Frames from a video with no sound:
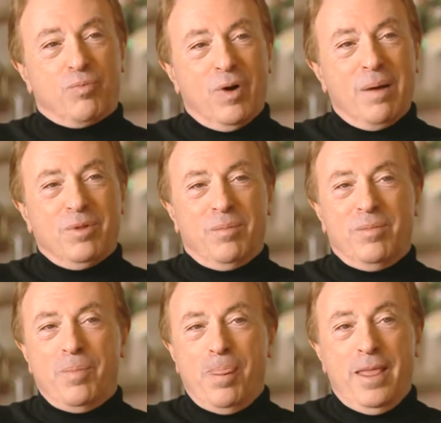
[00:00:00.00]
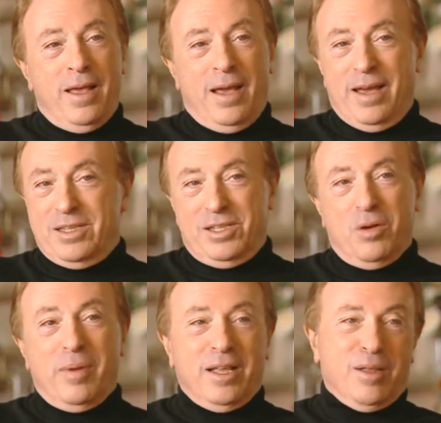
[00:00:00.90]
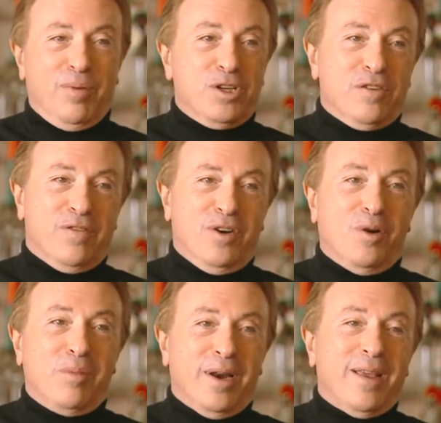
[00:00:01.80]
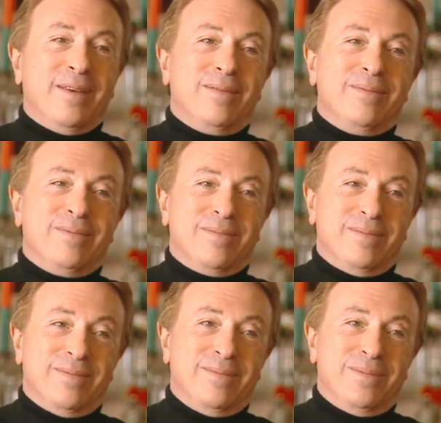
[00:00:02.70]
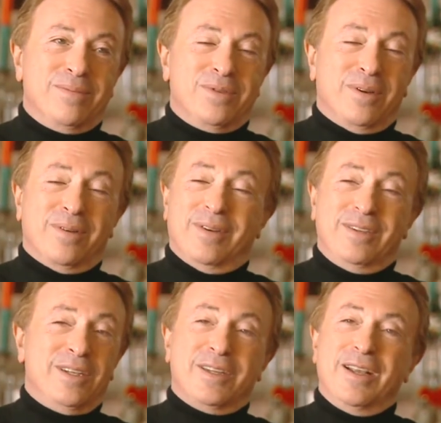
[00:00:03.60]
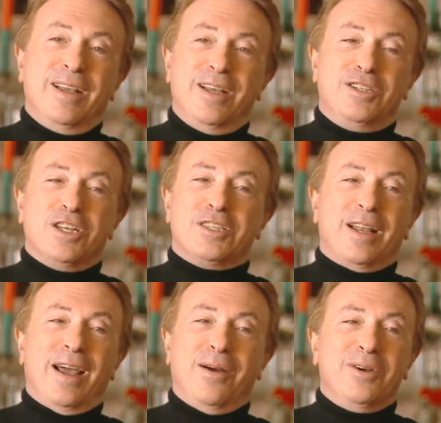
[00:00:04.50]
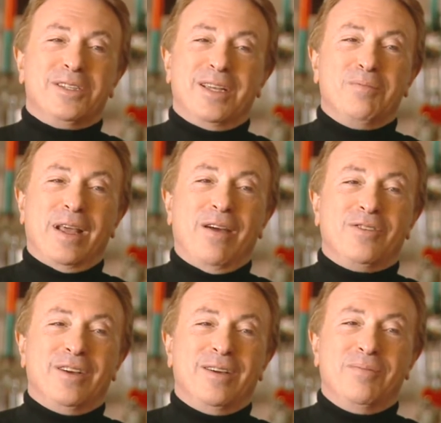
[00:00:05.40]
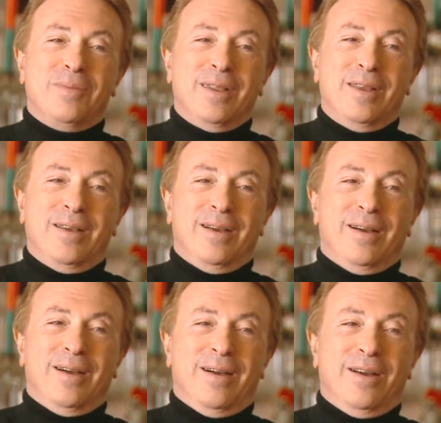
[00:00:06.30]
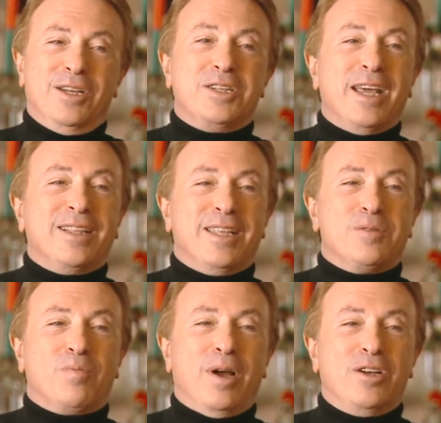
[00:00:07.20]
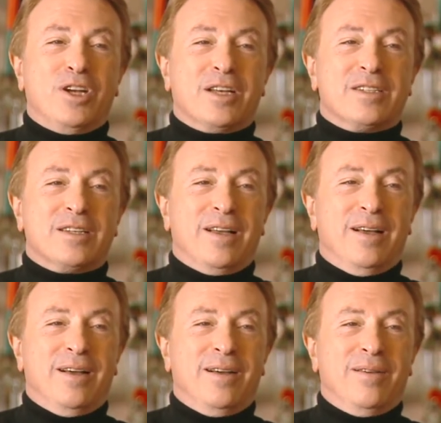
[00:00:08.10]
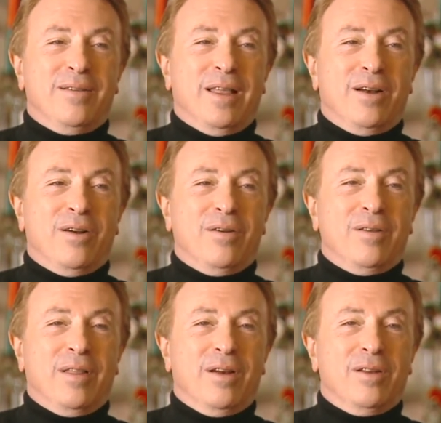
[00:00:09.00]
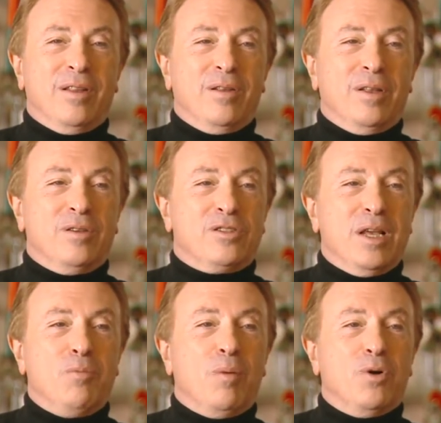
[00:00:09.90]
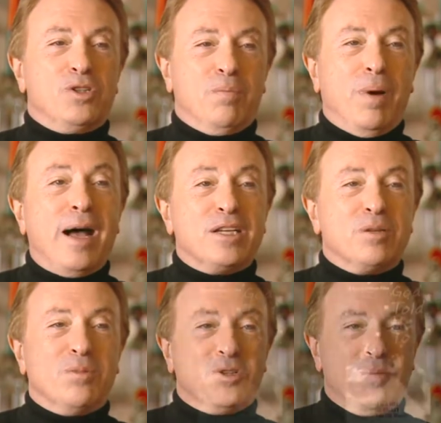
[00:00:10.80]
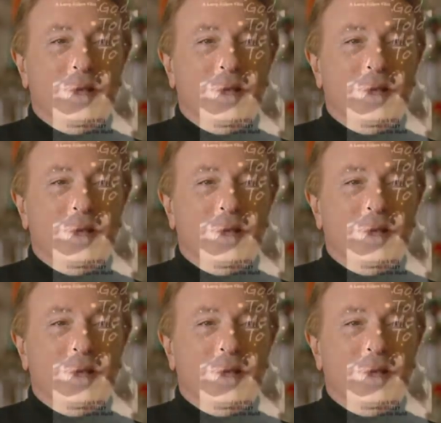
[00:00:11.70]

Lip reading: problem, and still make the picture for no money. So it's just that I always seem to have to undertake these projects that seem almost impossible to